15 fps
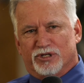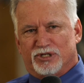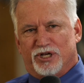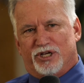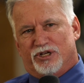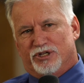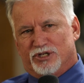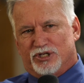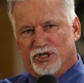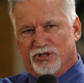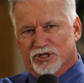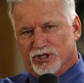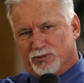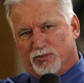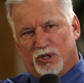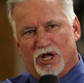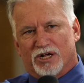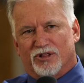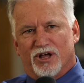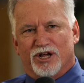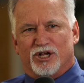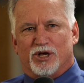a sink and you see the supply
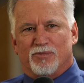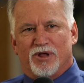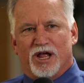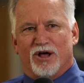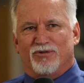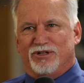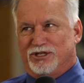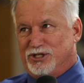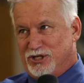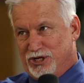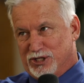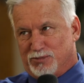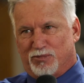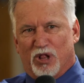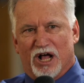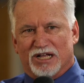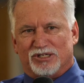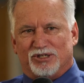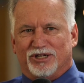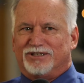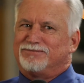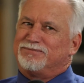line coming out and you see it's
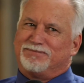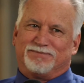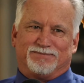plastic,